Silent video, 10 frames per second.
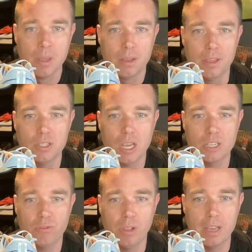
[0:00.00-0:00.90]
This
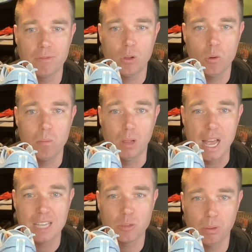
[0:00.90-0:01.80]
has Flight Foam
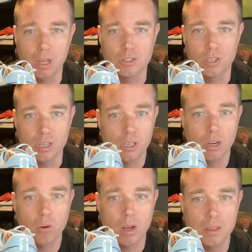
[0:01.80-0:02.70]
Blast Plus
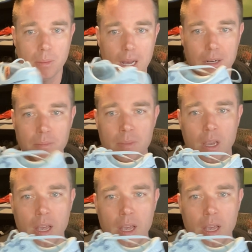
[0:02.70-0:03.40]
Eco on the bottom